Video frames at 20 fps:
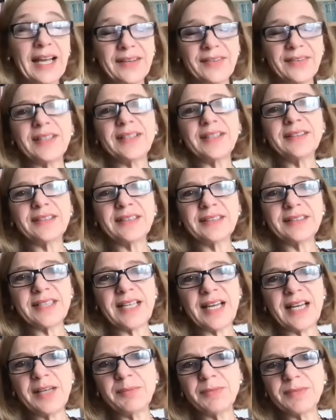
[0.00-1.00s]
think the
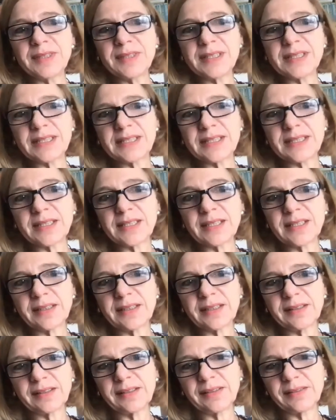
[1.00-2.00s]
time is
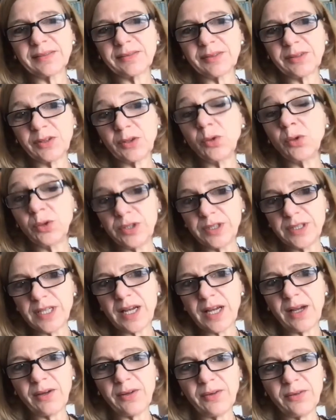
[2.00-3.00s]
good
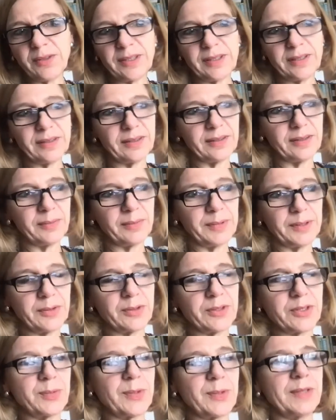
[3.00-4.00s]
now
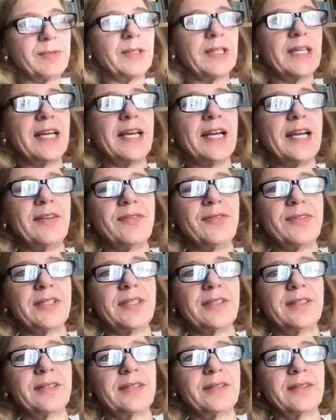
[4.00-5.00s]
because we will have
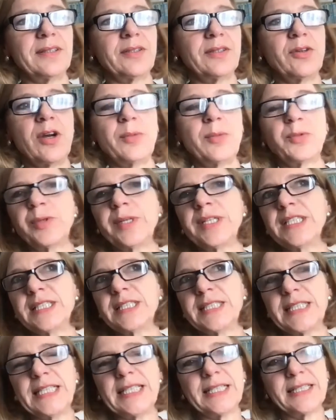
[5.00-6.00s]
the
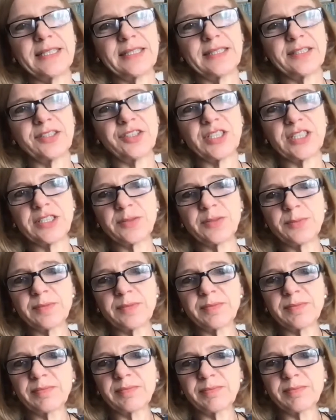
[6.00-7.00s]
COP26 just
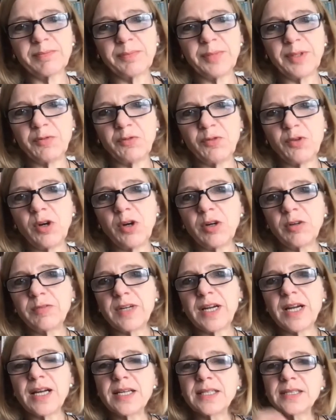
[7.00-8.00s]
before of
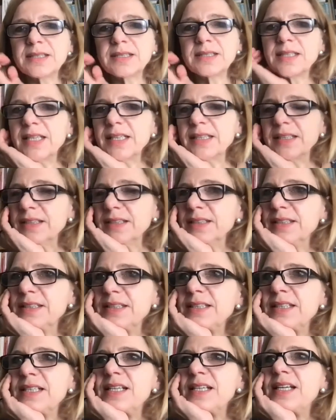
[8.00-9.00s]
us, and